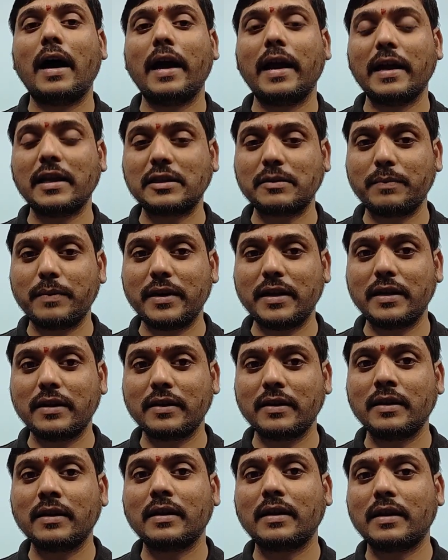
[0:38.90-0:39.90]
I
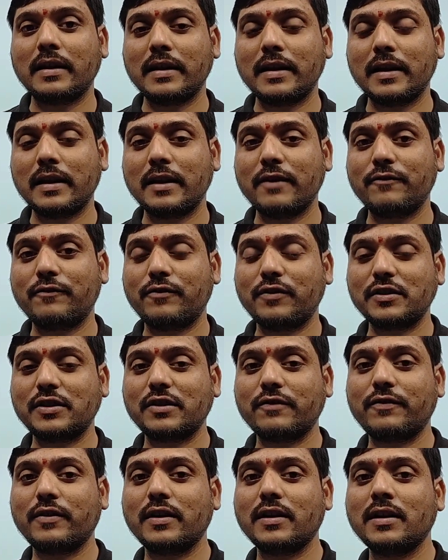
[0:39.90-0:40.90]
explained clearly.
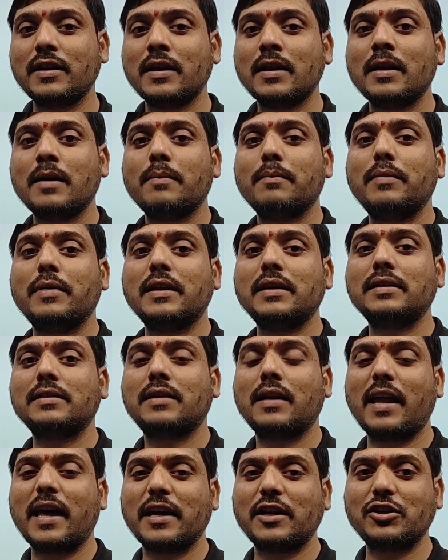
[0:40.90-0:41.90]
First of all,
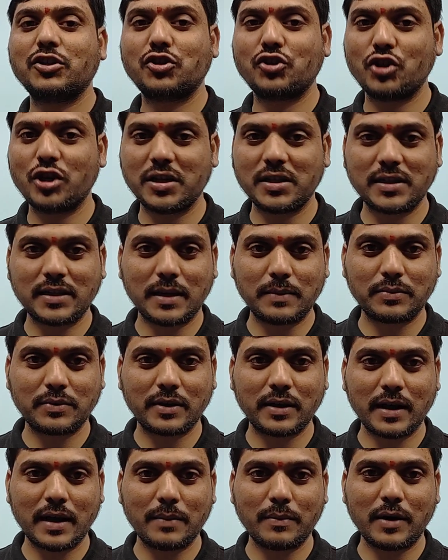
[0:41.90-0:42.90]
please like, share,
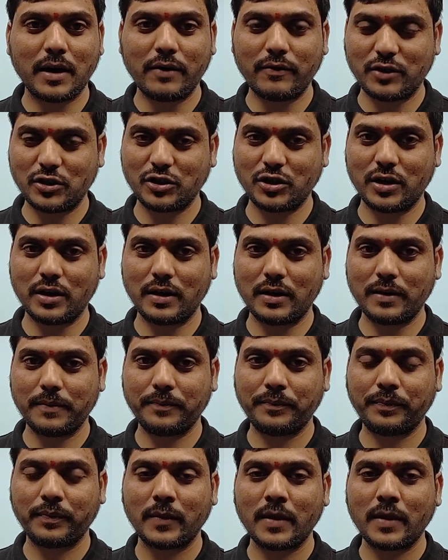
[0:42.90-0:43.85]
subscribe our channel.